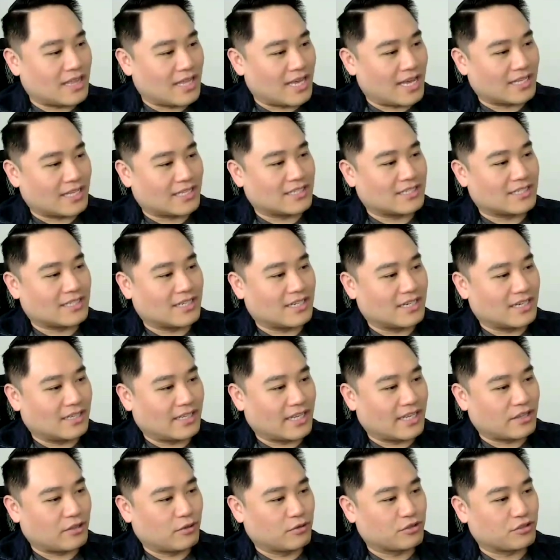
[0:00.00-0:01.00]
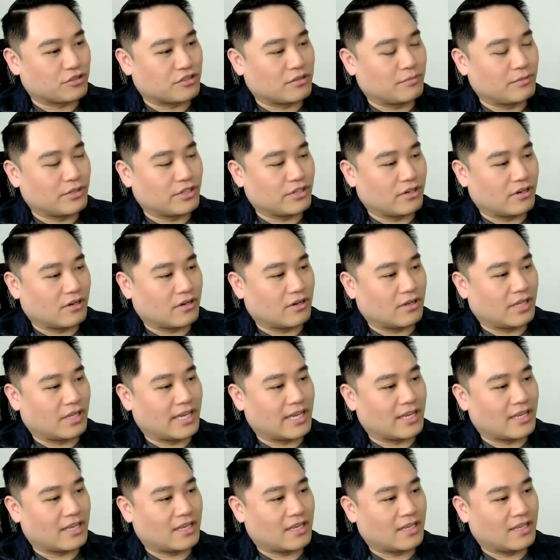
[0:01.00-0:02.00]
that like those are some of your
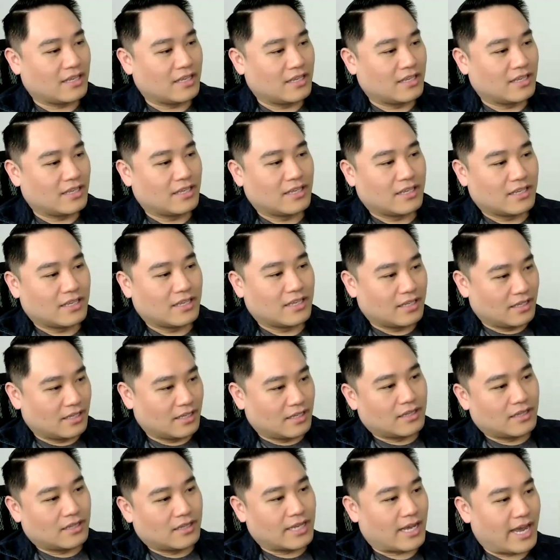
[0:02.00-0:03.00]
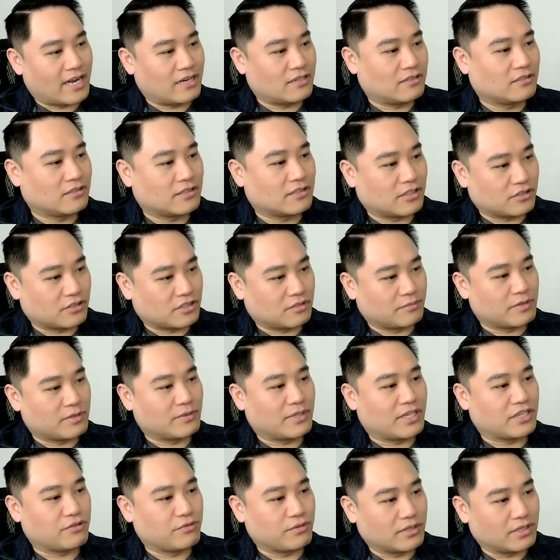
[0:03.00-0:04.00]
like idols, or some
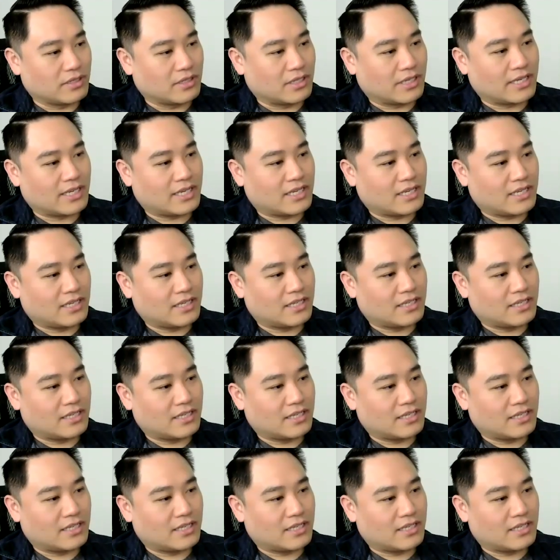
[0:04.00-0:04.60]
people that you really like?